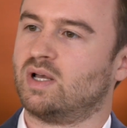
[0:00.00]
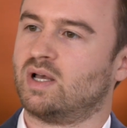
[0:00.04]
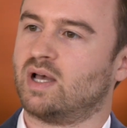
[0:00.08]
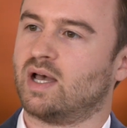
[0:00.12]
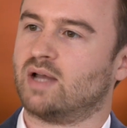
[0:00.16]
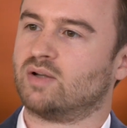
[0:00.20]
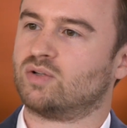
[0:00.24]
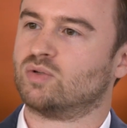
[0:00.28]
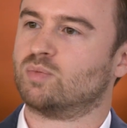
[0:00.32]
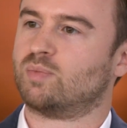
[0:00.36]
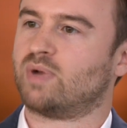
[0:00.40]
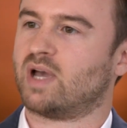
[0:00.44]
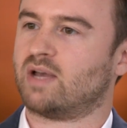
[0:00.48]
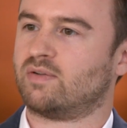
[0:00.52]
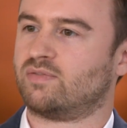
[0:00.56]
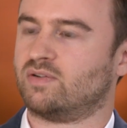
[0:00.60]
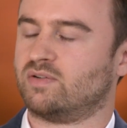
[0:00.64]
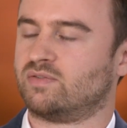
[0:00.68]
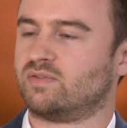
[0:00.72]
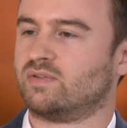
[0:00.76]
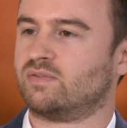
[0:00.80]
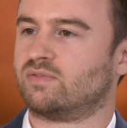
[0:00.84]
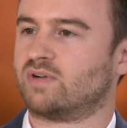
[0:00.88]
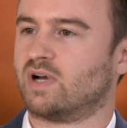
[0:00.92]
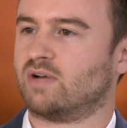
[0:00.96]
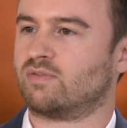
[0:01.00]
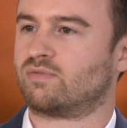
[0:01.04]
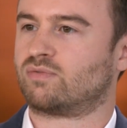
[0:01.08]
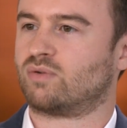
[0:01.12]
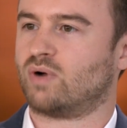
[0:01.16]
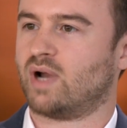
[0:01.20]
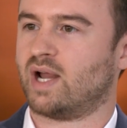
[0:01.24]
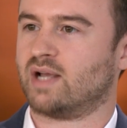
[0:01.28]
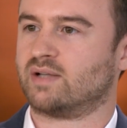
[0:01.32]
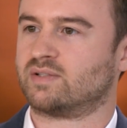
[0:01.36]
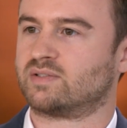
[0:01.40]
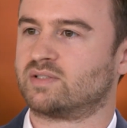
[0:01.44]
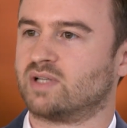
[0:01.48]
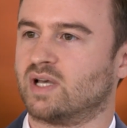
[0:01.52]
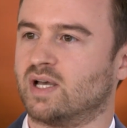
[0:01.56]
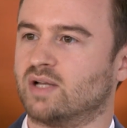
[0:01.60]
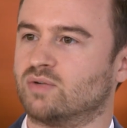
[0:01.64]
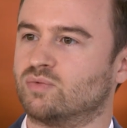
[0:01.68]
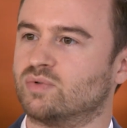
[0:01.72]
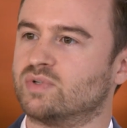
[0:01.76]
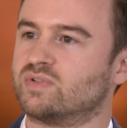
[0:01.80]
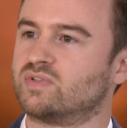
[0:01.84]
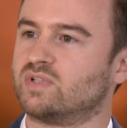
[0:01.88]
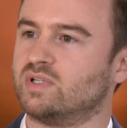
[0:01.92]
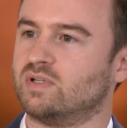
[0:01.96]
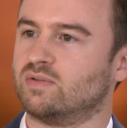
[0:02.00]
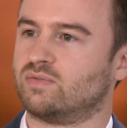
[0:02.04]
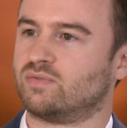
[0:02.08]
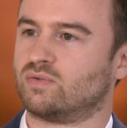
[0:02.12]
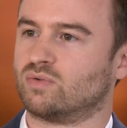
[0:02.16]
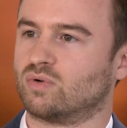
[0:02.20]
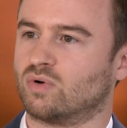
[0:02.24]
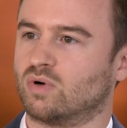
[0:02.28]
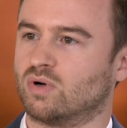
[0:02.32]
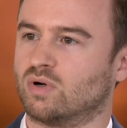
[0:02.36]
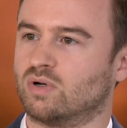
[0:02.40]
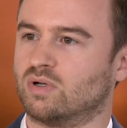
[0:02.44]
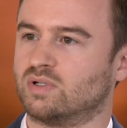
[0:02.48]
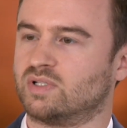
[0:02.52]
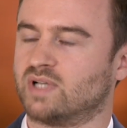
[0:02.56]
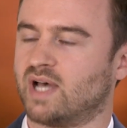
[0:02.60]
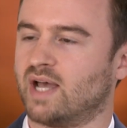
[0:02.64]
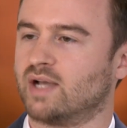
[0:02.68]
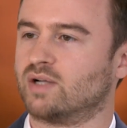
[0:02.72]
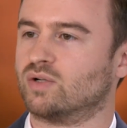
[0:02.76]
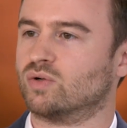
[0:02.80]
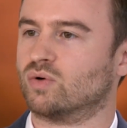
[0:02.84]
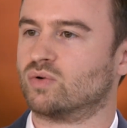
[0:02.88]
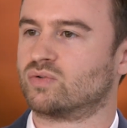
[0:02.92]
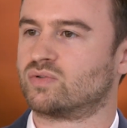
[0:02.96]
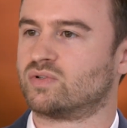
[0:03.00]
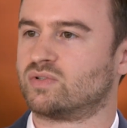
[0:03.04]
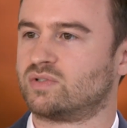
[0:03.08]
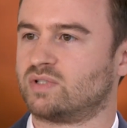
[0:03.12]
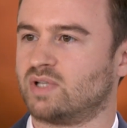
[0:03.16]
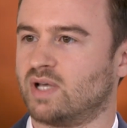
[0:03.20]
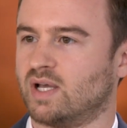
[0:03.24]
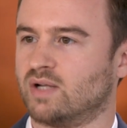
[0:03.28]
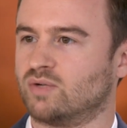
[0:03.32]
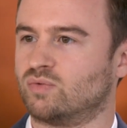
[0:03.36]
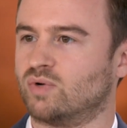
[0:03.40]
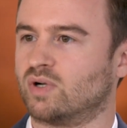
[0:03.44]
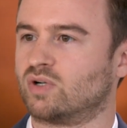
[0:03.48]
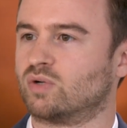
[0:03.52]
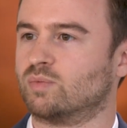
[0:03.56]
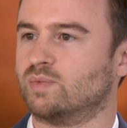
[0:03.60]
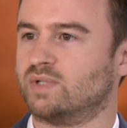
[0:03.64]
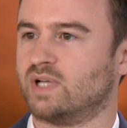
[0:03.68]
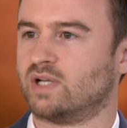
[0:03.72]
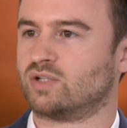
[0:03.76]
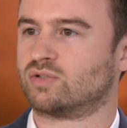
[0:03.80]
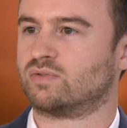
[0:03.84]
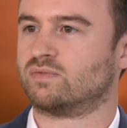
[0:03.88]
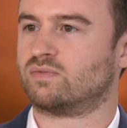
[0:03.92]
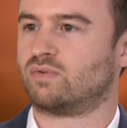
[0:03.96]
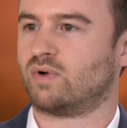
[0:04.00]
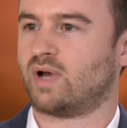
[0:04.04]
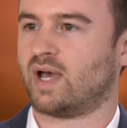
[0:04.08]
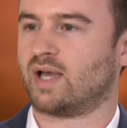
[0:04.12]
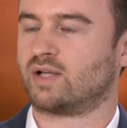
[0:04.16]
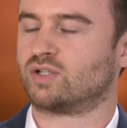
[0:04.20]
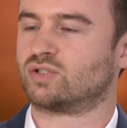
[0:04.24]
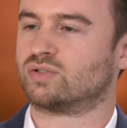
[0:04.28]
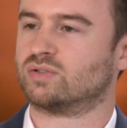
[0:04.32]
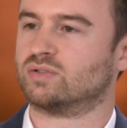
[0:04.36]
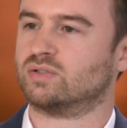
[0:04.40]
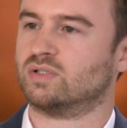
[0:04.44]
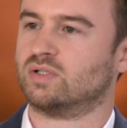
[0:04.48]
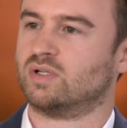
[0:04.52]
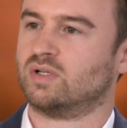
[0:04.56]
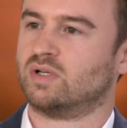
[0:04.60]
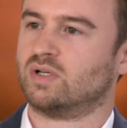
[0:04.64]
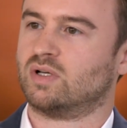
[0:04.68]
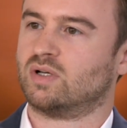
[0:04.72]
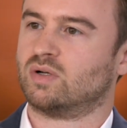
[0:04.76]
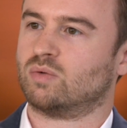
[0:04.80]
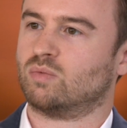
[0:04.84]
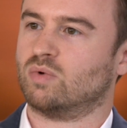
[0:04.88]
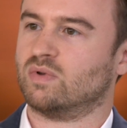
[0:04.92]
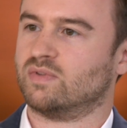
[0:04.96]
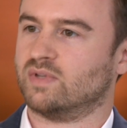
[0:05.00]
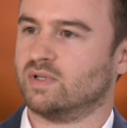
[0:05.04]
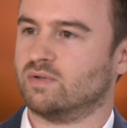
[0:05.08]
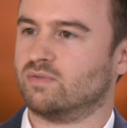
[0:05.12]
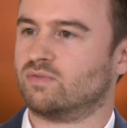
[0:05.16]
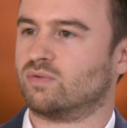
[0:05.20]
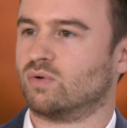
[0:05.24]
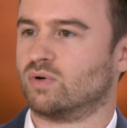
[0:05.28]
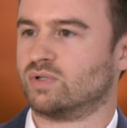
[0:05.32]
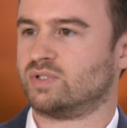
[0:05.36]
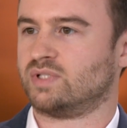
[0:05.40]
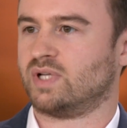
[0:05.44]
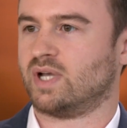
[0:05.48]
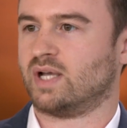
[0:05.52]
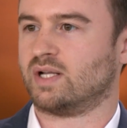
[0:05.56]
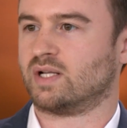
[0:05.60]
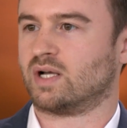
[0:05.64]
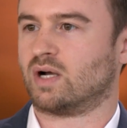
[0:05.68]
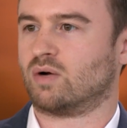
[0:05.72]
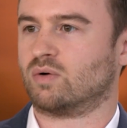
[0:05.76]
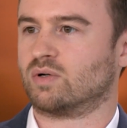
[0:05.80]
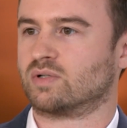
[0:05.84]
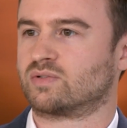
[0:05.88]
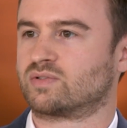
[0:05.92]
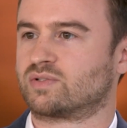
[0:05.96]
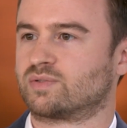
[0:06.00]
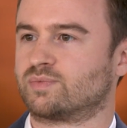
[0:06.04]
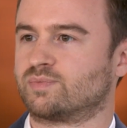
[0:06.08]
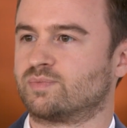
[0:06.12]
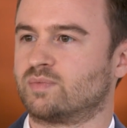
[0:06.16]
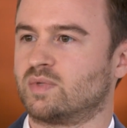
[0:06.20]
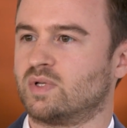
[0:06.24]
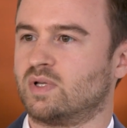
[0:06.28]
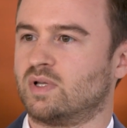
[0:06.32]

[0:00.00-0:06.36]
and you pay 55 francs and receive your diagnosis and recommendation for action within 48 hours.